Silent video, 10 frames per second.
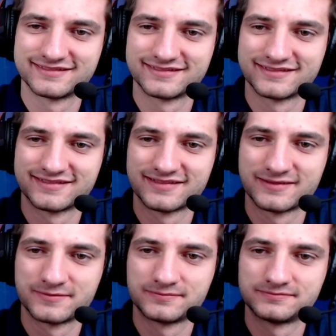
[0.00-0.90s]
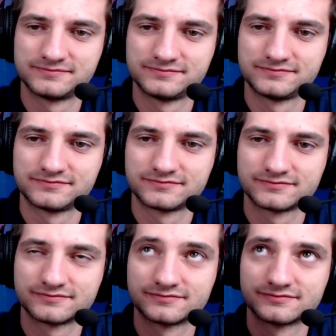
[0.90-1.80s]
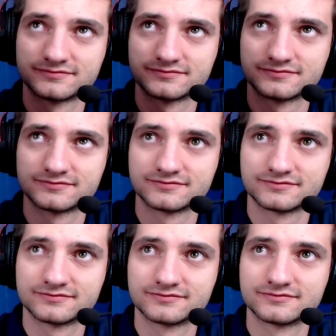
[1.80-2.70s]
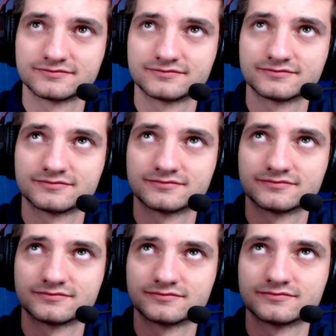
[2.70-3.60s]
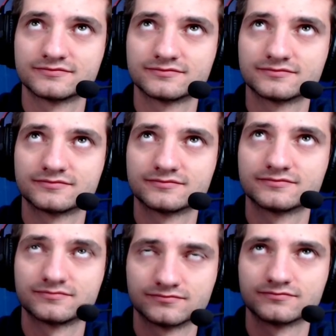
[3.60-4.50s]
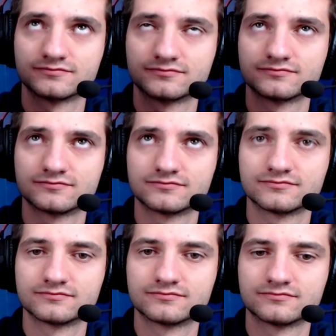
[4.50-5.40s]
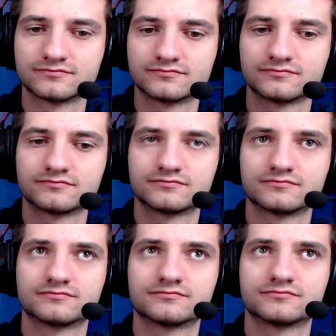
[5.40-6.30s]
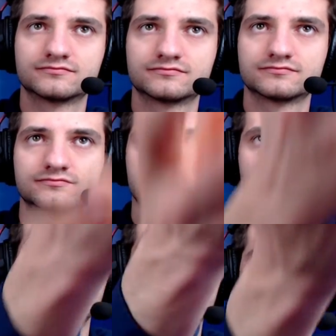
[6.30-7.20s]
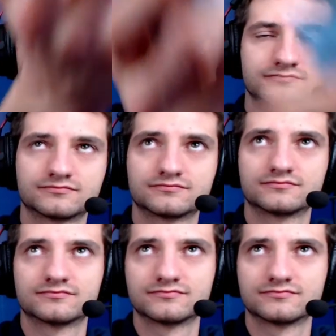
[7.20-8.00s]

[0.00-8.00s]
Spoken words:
No words are spoken by the person on screen.